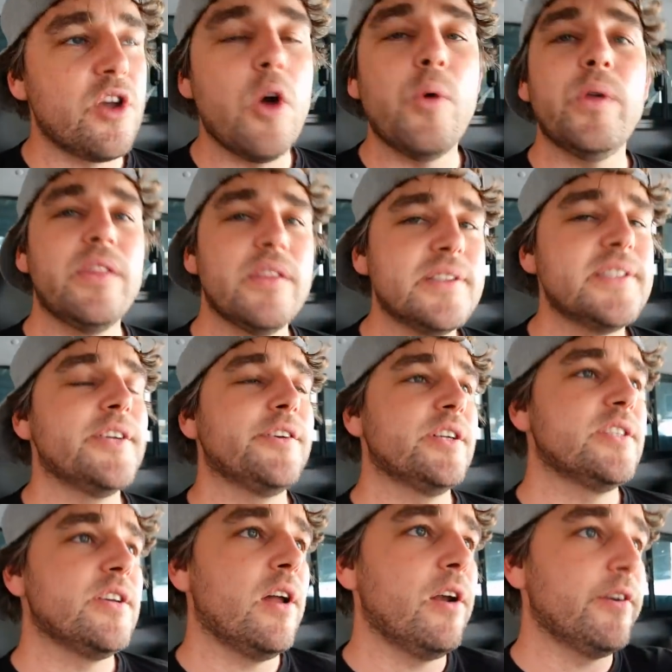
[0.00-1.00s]
Go with the
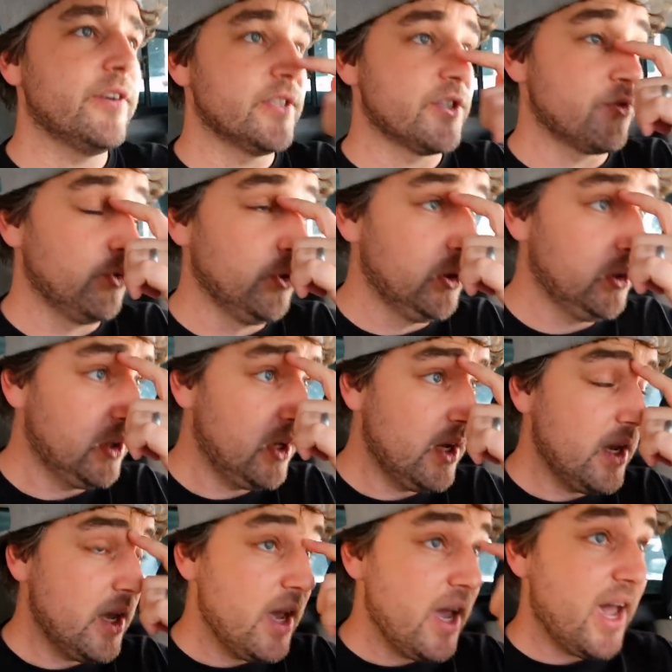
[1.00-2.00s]
zero tolerance rule.
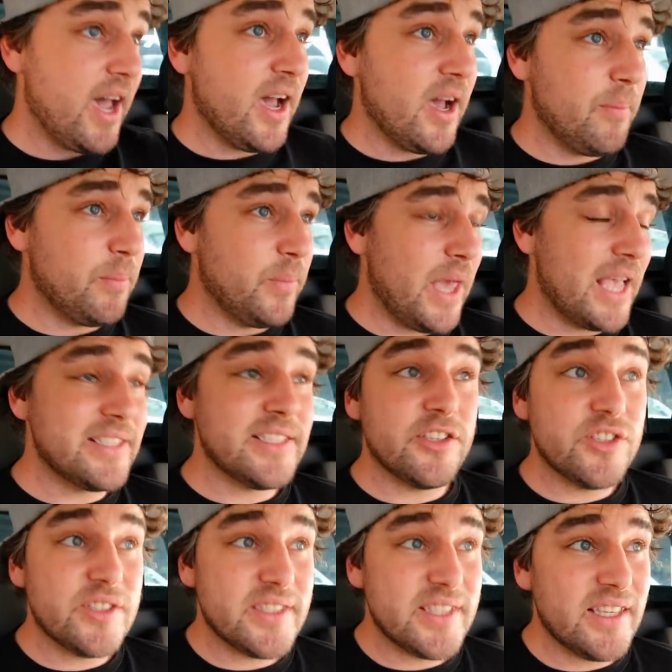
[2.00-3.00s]
Um, as
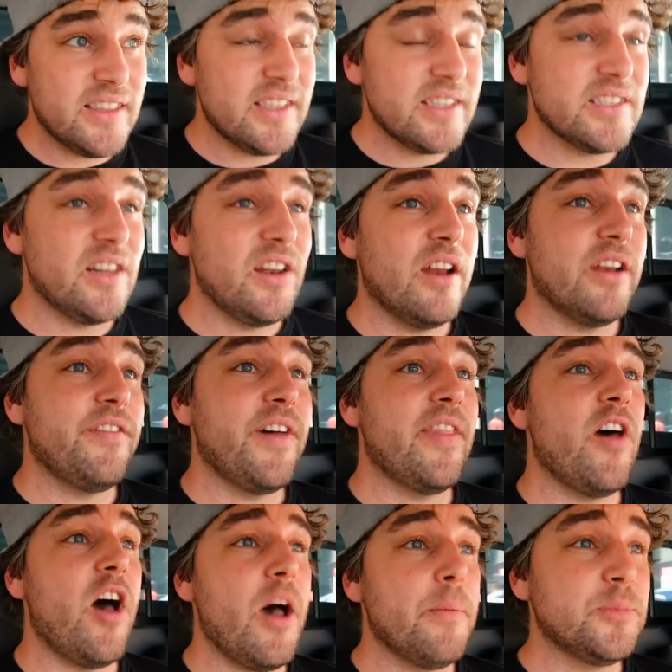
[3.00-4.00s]
I just said, there's a lot of
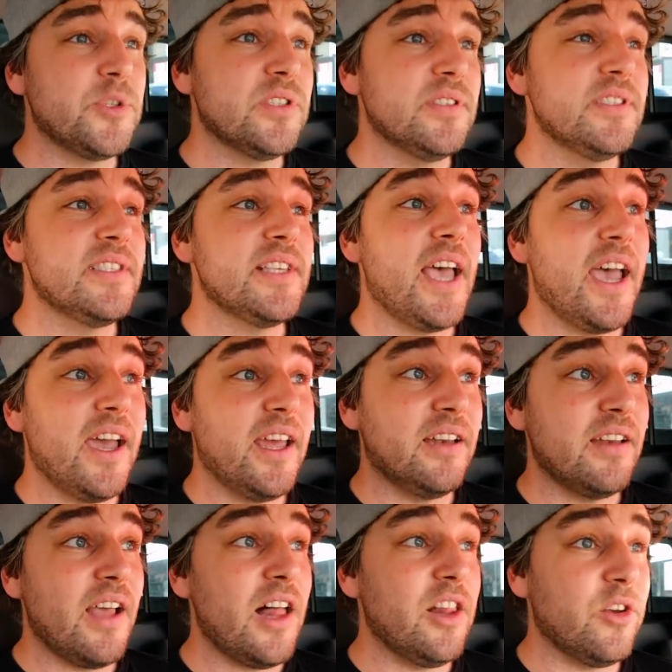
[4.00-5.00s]
other options
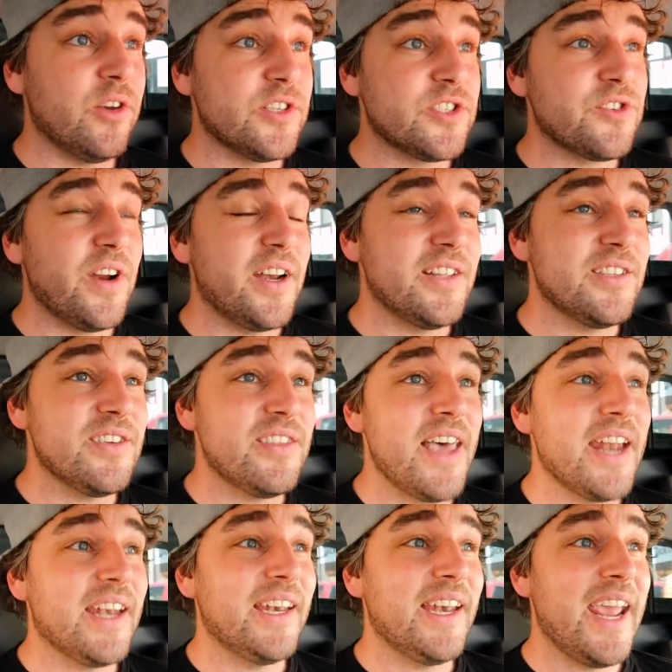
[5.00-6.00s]
and I'll go straight into
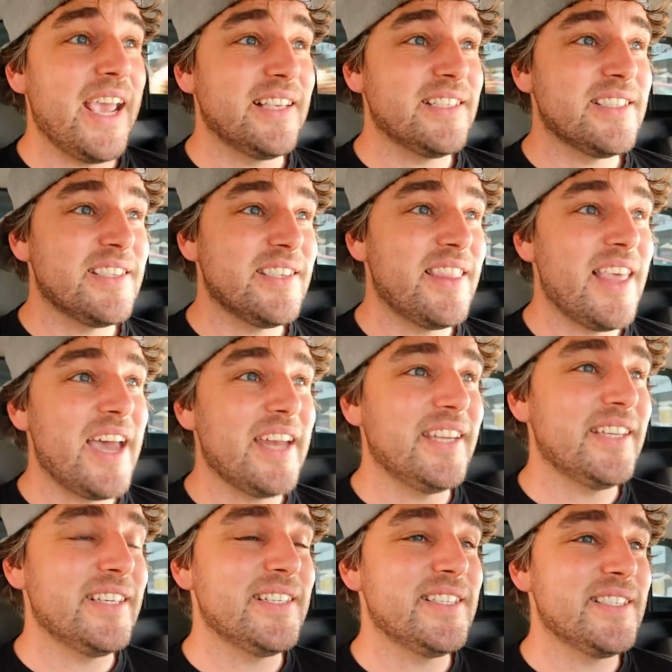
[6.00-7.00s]
that next. That
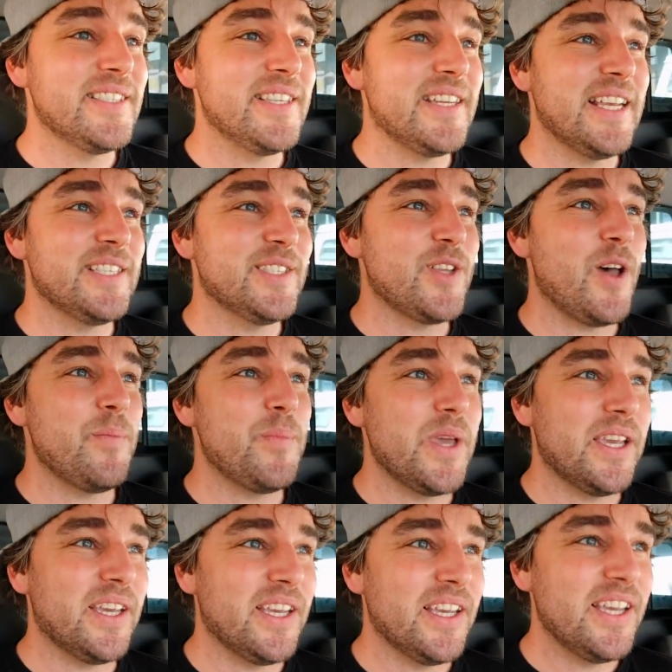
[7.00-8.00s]
is the next
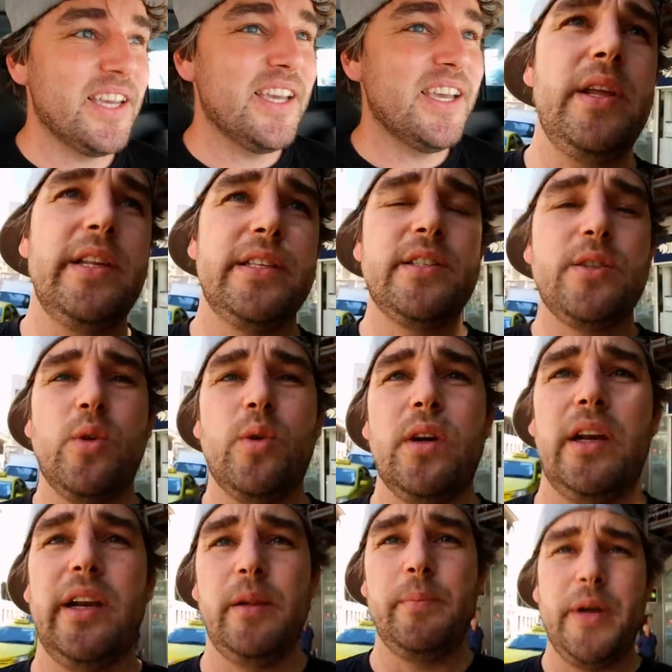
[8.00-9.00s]
topic. Let's talk
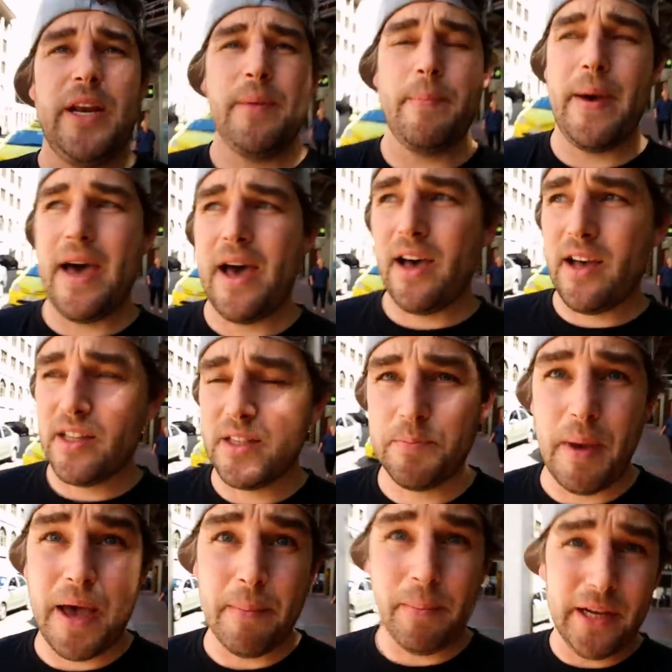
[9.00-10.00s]
a little bit about
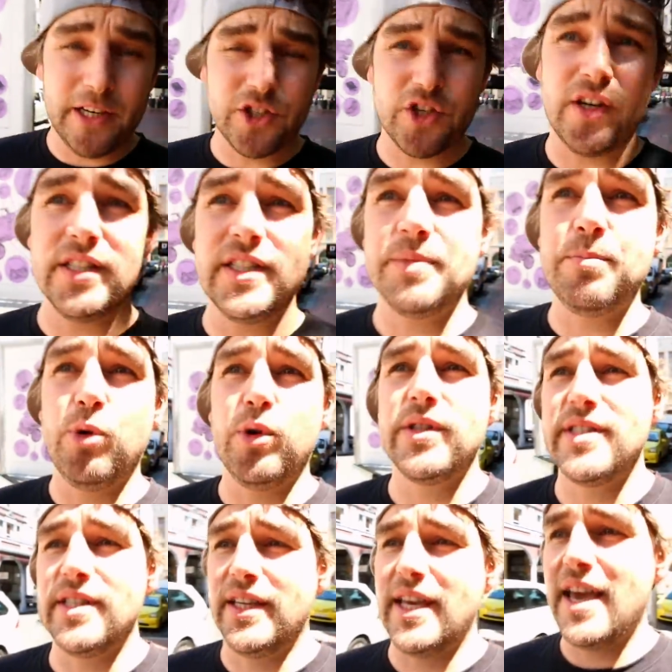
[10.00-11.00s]
public
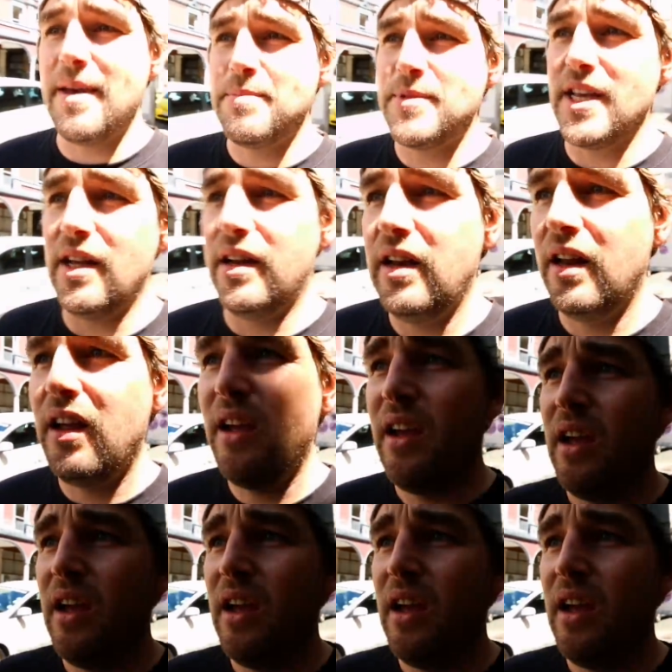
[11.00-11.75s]
transport in Cape Town.